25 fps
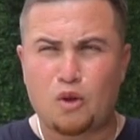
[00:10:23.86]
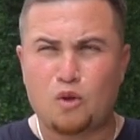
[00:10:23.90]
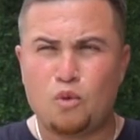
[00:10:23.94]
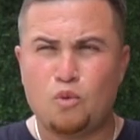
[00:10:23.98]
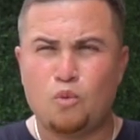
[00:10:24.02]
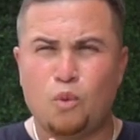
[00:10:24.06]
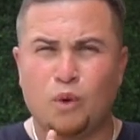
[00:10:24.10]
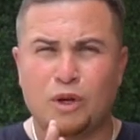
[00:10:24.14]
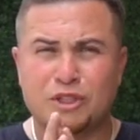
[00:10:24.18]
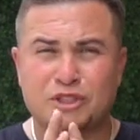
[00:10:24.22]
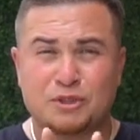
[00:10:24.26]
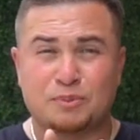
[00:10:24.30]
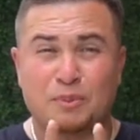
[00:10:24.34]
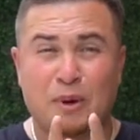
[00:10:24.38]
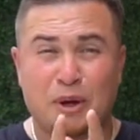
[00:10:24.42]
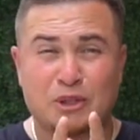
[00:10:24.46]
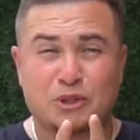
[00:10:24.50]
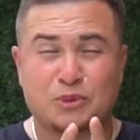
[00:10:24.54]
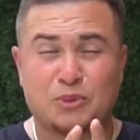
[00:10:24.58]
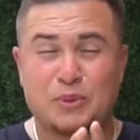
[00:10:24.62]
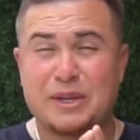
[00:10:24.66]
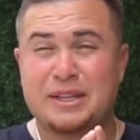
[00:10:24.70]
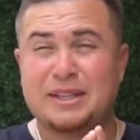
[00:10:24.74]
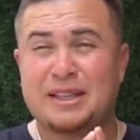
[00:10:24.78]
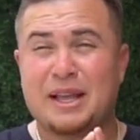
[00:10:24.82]
one small
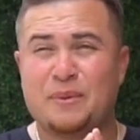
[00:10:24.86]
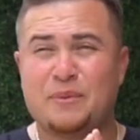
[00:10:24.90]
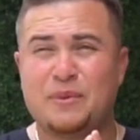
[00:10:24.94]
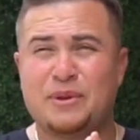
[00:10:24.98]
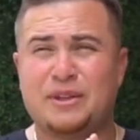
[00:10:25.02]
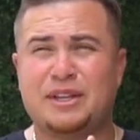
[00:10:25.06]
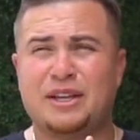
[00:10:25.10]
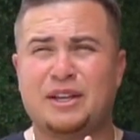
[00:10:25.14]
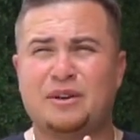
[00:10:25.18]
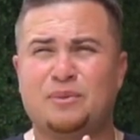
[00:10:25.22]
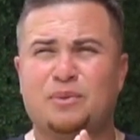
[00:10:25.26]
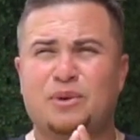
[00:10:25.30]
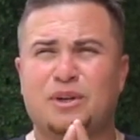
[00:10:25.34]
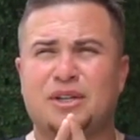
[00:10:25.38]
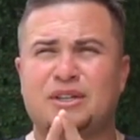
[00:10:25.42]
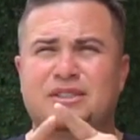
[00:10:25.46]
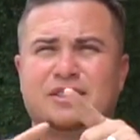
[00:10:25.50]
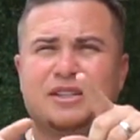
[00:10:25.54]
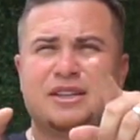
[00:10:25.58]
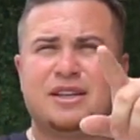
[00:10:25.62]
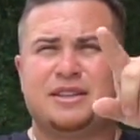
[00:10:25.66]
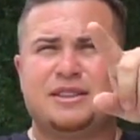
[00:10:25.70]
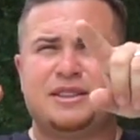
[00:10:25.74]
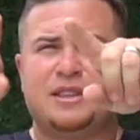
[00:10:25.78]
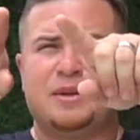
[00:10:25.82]
tweak that we did
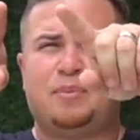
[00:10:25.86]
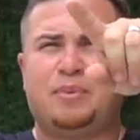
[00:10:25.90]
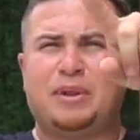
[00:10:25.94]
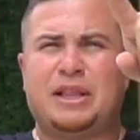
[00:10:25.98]
was the